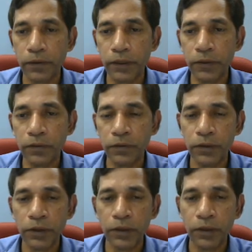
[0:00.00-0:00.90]
Q,
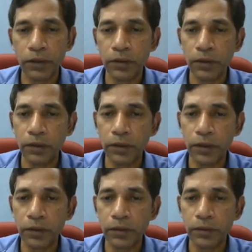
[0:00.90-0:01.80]

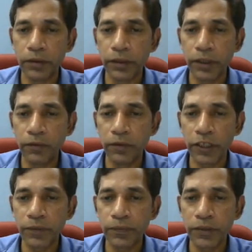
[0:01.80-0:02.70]
and the regular
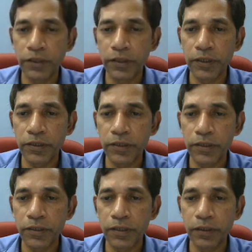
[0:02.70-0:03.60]
expression is
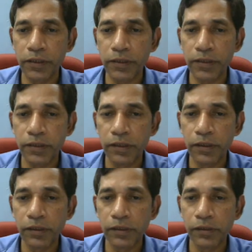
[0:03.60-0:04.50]
like this:
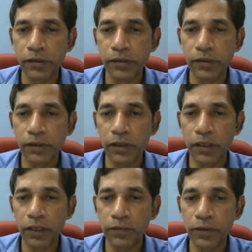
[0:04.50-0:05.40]

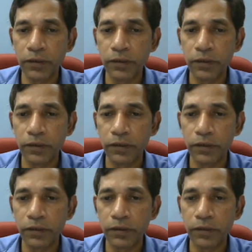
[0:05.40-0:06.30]
R1
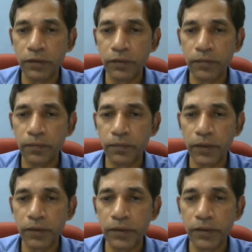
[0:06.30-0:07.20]

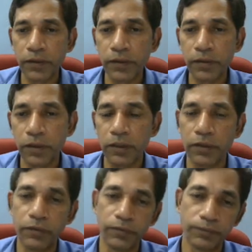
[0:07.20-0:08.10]
plus
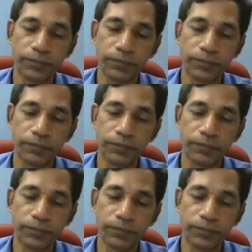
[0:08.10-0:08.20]
R2.